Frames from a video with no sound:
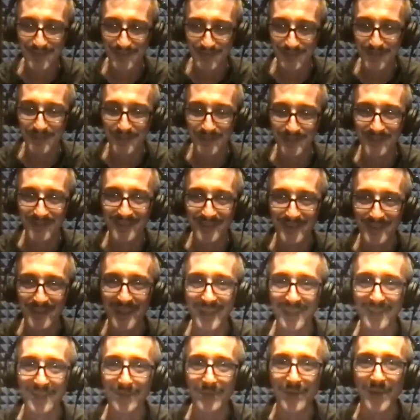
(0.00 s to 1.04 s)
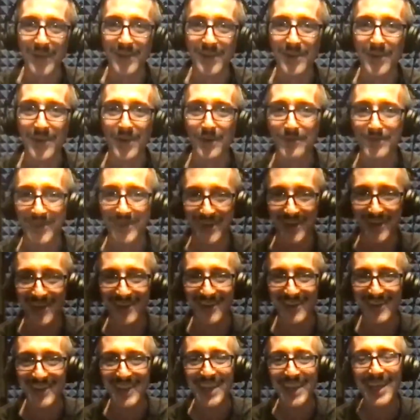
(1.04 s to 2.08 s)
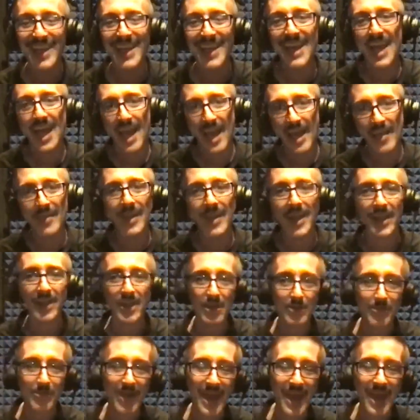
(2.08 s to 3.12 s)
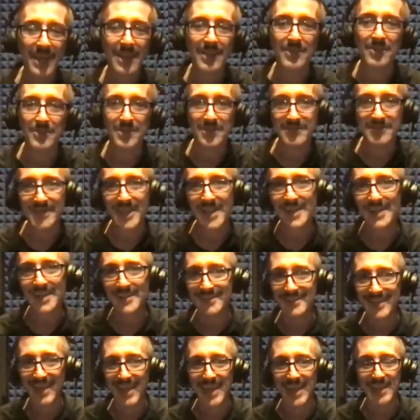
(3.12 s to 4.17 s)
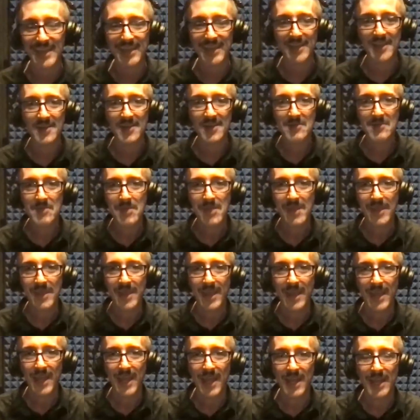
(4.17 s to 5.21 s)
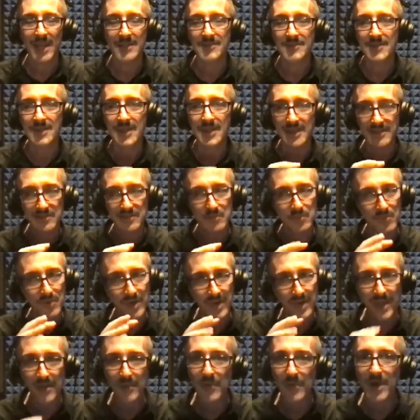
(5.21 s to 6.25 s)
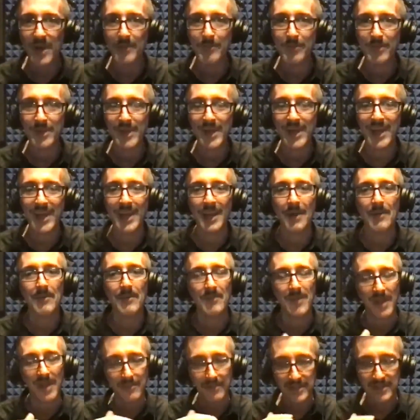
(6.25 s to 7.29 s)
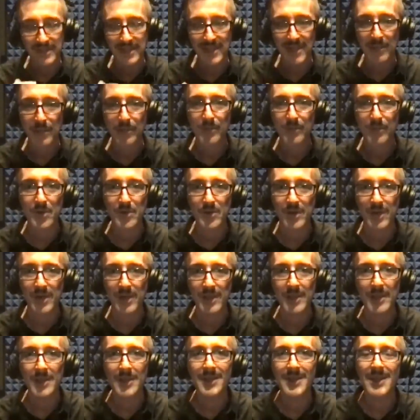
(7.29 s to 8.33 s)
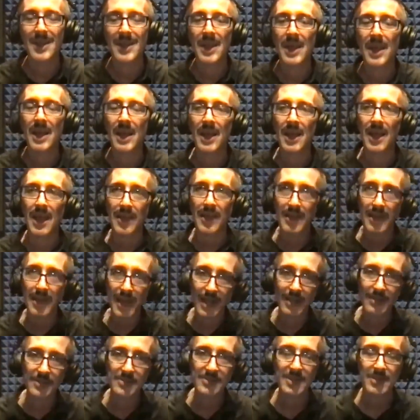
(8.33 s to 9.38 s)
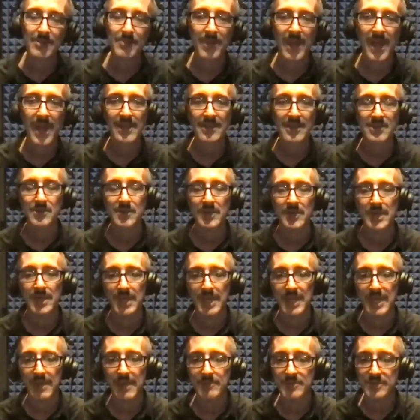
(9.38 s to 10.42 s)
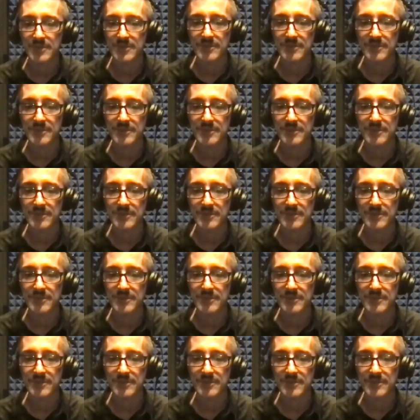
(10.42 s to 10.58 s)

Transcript: you're hitting the right nerve here. And then I go back and do the second take, and it's what I want to play, and I'm able to get through it. And then I listen back to it, and